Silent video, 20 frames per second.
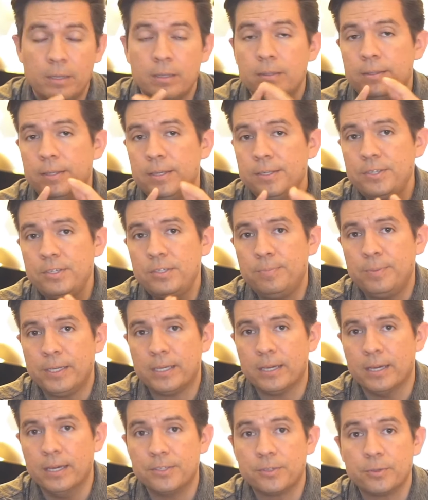This is
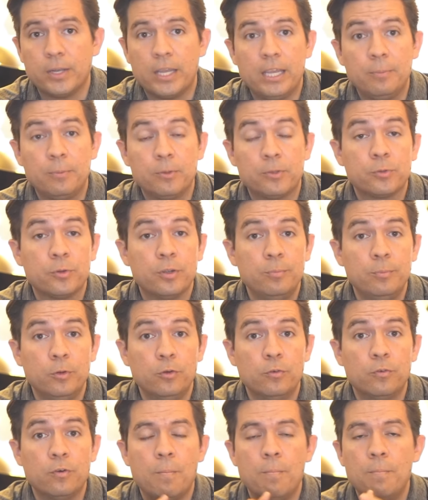because they're able to
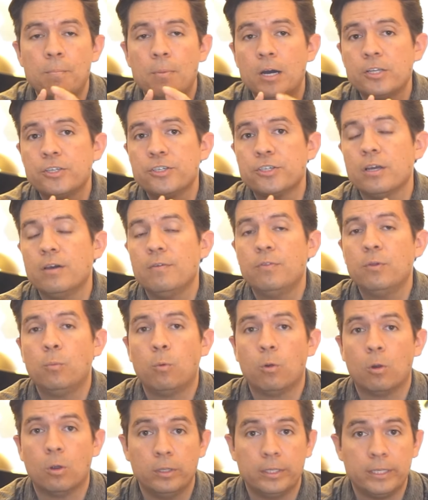remove much of the
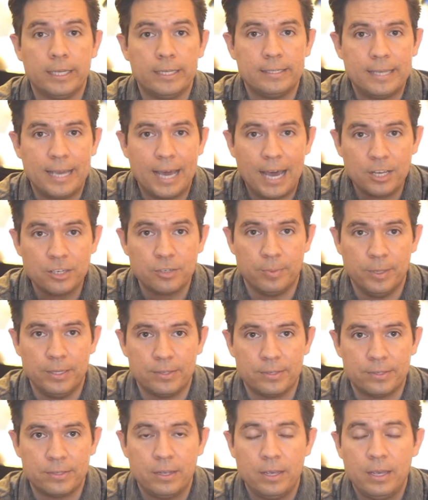worldly
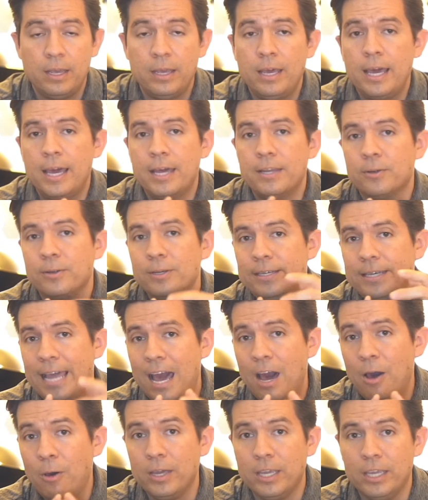attachments and are
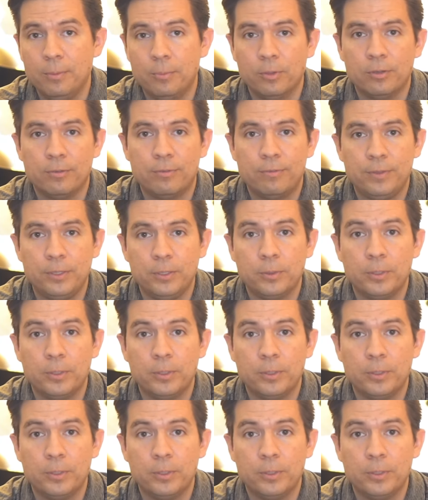now able to feel